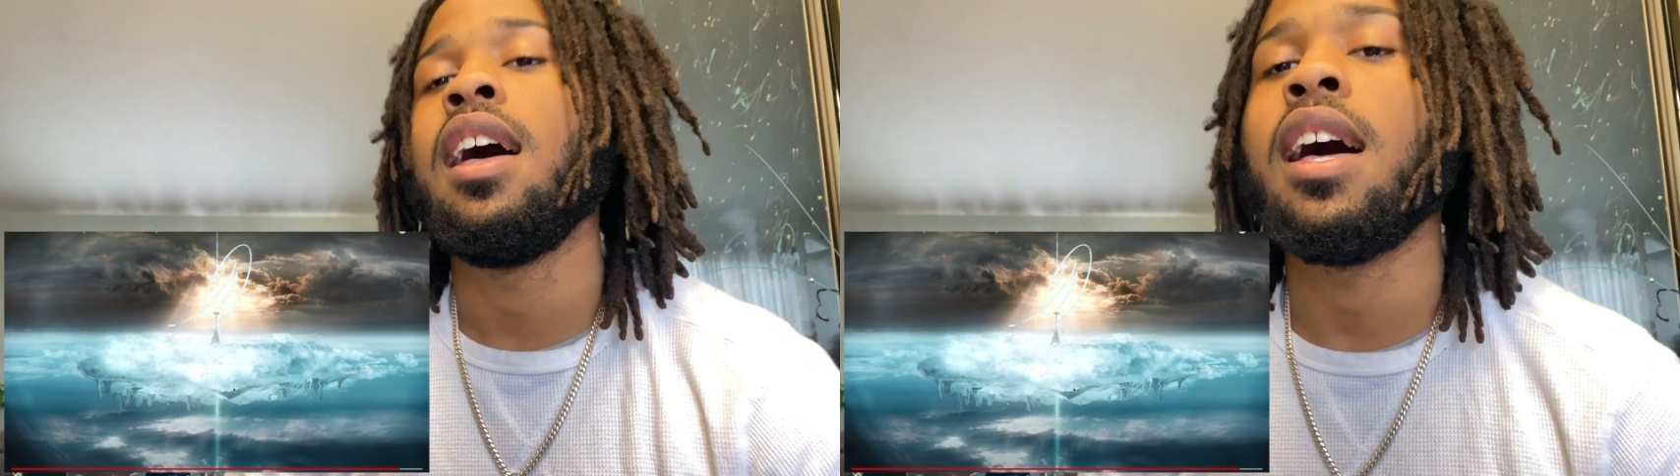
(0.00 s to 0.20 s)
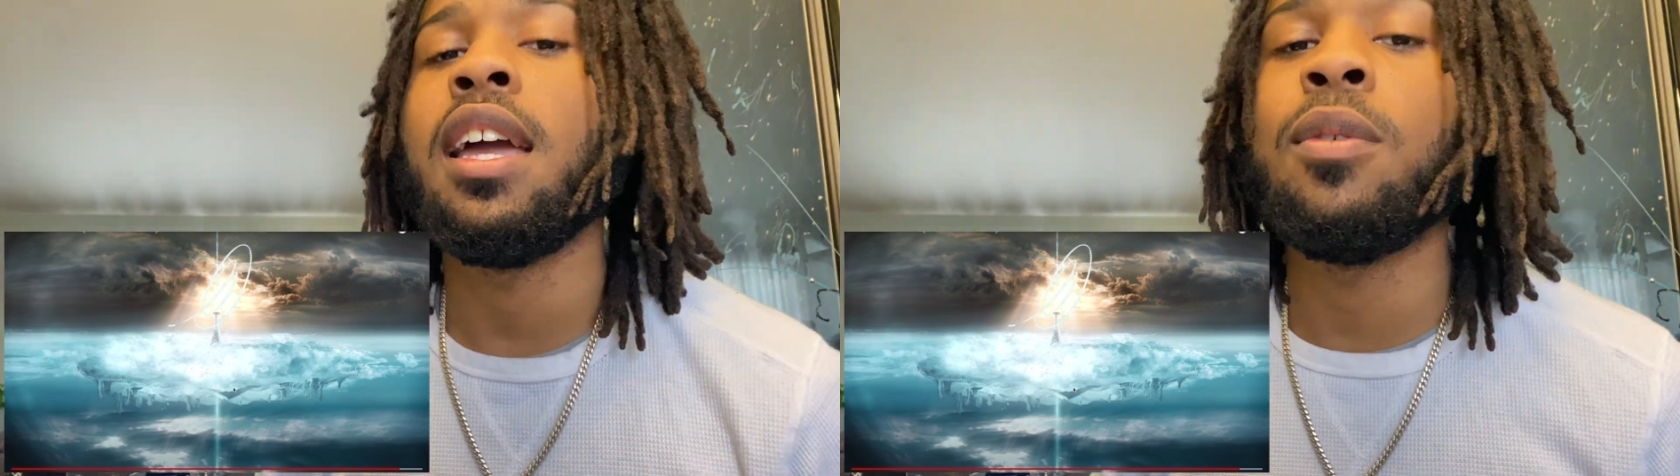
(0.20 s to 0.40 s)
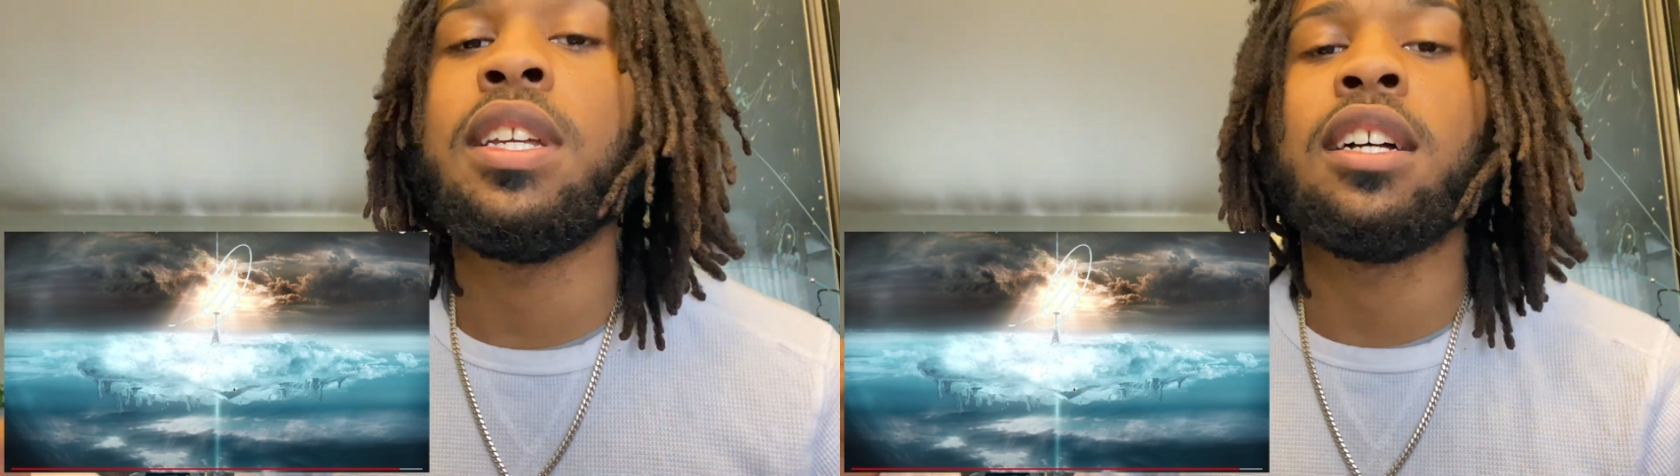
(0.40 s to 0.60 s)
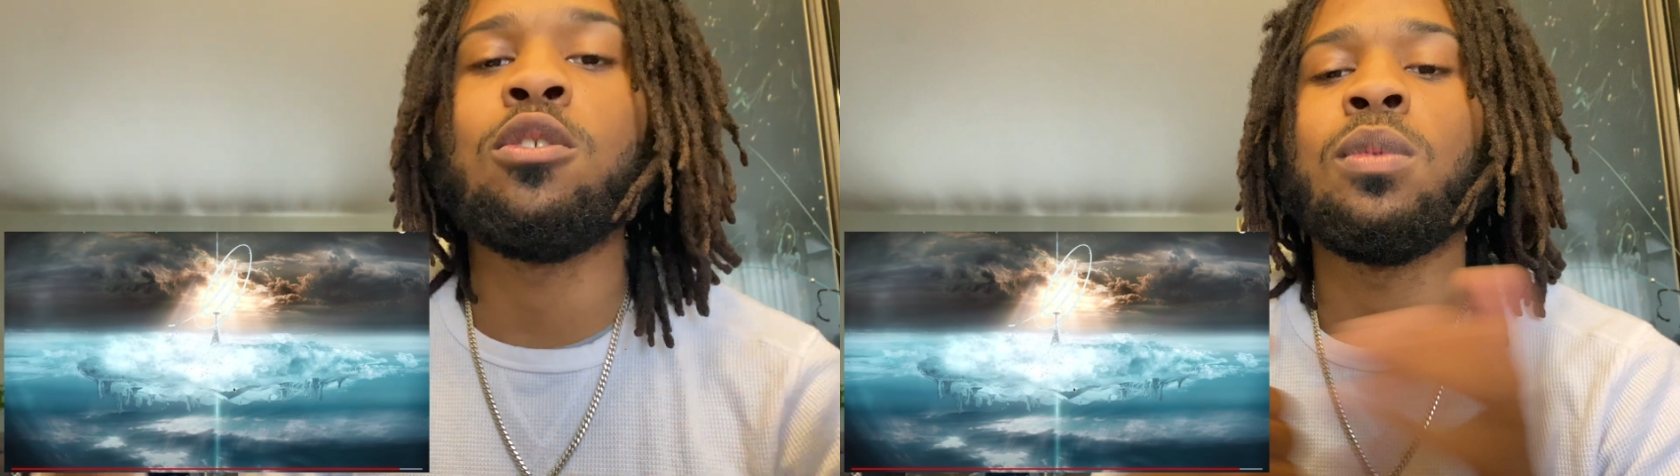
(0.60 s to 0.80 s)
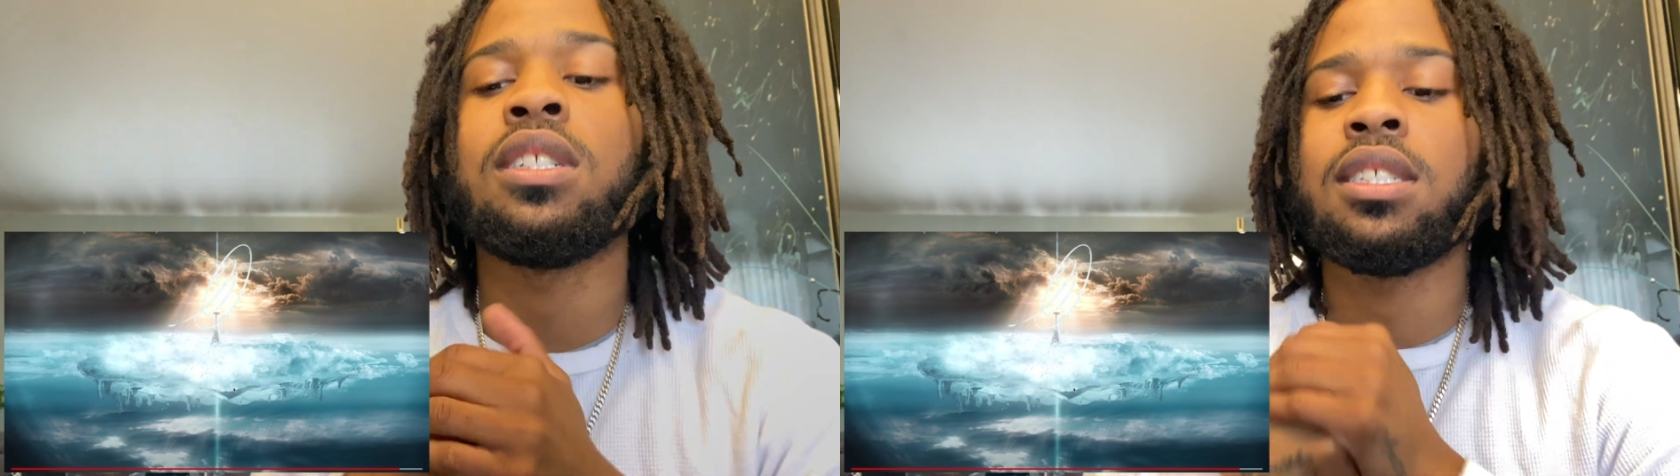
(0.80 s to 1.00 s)
I ain't really got
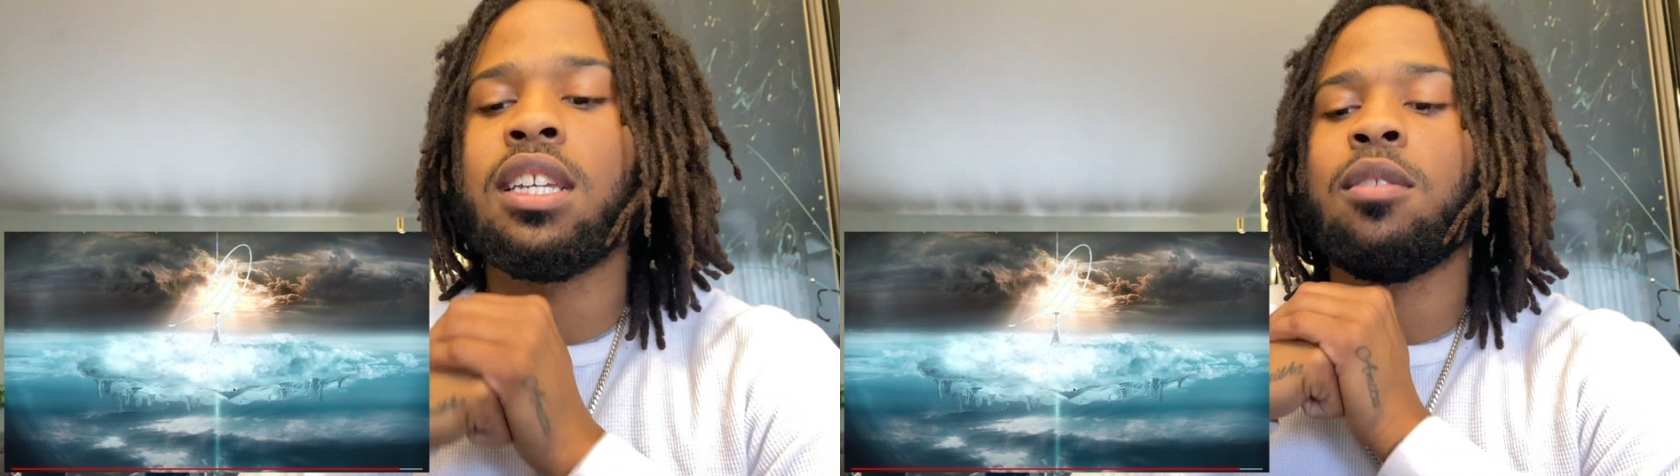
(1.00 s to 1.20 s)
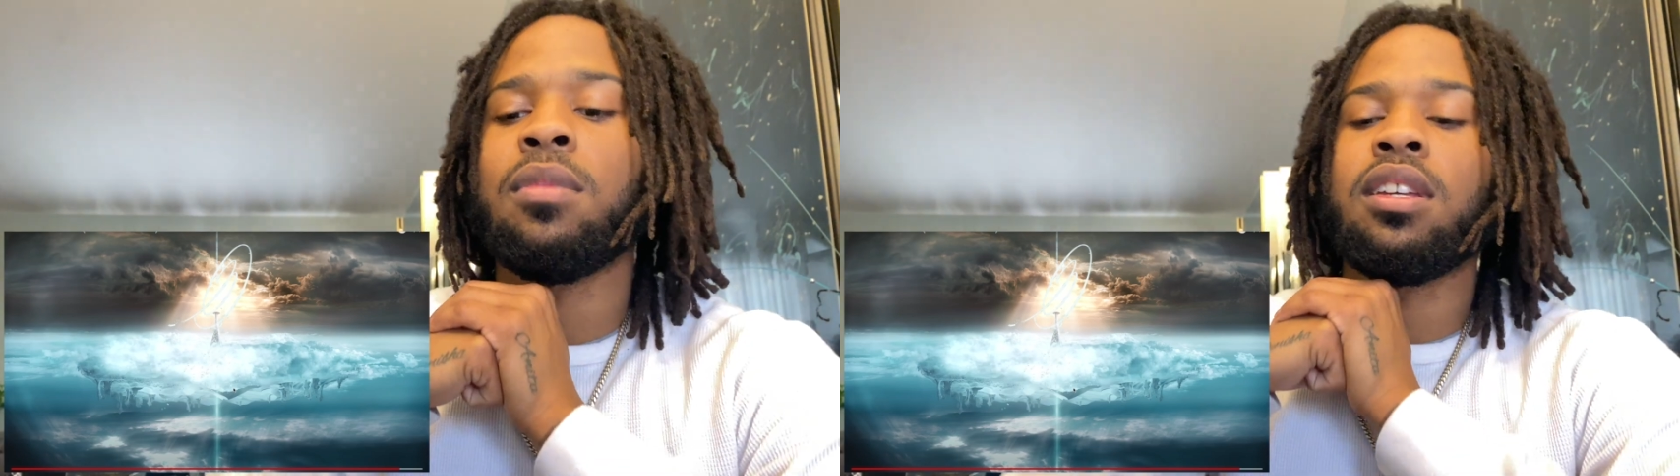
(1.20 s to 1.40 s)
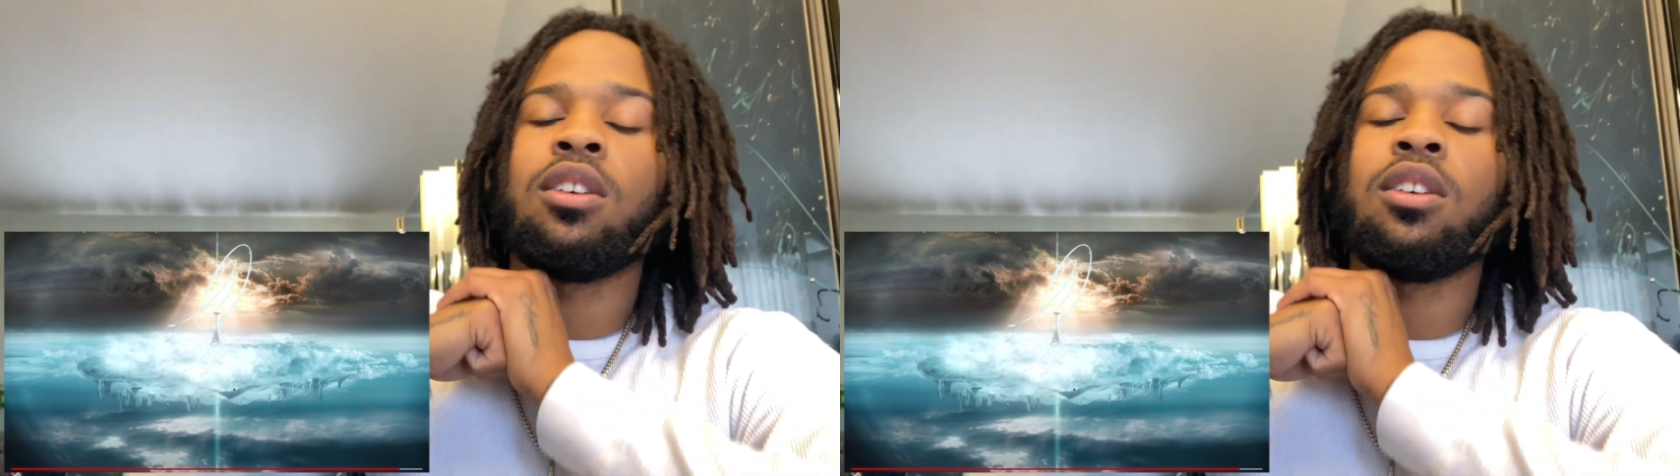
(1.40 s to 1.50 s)
too much to say, man.